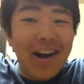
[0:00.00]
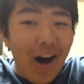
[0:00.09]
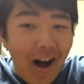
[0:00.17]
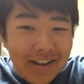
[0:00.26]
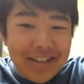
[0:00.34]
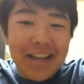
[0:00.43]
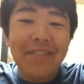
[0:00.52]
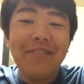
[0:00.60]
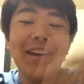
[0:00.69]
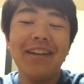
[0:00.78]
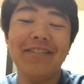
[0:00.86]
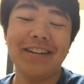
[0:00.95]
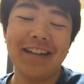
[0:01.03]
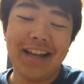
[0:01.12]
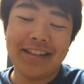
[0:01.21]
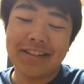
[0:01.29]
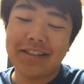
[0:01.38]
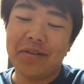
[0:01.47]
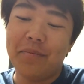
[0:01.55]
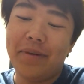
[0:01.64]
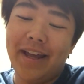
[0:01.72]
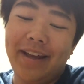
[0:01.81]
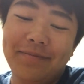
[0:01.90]
all-time favorite in EXO,
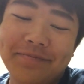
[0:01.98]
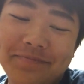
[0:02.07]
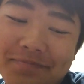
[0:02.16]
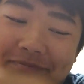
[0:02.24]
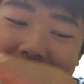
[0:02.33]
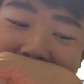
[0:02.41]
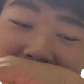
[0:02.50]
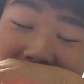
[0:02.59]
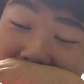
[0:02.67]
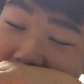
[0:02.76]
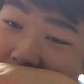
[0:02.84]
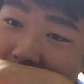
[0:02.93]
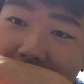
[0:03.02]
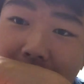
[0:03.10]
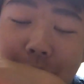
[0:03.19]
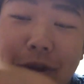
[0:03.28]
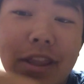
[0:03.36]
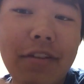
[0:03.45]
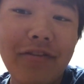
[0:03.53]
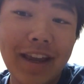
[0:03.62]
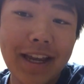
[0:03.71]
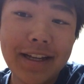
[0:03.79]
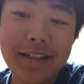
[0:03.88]
but when the
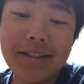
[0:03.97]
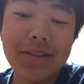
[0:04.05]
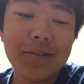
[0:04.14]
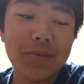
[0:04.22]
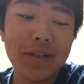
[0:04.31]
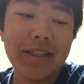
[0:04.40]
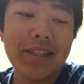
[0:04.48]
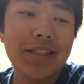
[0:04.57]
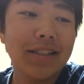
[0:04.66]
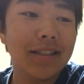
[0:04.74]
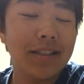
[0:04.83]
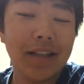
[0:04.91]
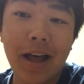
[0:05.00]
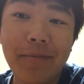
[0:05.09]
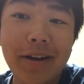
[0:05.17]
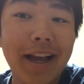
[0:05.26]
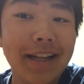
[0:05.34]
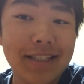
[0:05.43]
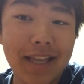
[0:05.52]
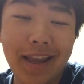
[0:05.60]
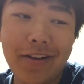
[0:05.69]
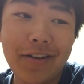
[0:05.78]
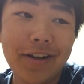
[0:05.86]
fans was coming at
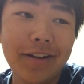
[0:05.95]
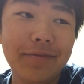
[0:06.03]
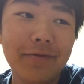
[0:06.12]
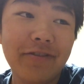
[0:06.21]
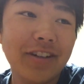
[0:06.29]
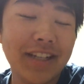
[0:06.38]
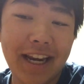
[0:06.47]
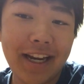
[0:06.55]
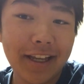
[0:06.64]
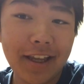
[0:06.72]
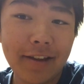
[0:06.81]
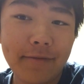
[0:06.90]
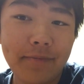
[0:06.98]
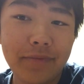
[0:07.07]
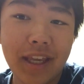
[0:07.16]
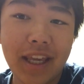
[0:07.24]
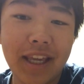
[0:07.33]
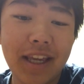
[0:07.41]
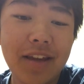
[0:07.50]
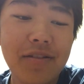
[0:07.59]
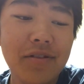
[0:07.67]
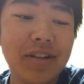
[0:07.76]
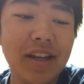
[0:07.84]
Taeyeon for dating him,
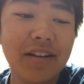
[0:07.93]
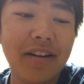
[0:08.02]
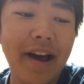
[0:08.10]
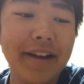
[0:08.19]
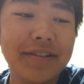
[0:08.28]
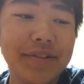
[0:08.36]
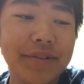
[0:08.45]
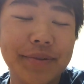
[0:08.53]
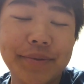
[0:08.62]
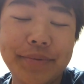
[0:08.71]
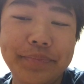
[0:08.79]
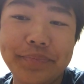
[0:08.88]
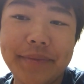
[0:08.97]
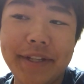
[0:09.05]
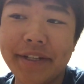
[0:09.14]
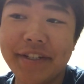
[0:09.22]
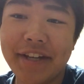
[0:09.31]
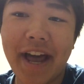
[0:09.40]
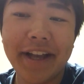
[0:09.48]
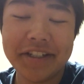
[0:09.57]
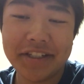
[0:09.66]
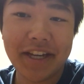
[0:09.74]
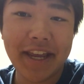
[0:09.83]
he did not do
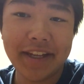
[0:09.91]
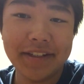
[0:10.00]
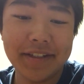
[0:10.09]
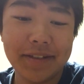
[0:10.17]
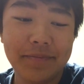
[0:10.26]
jack shit.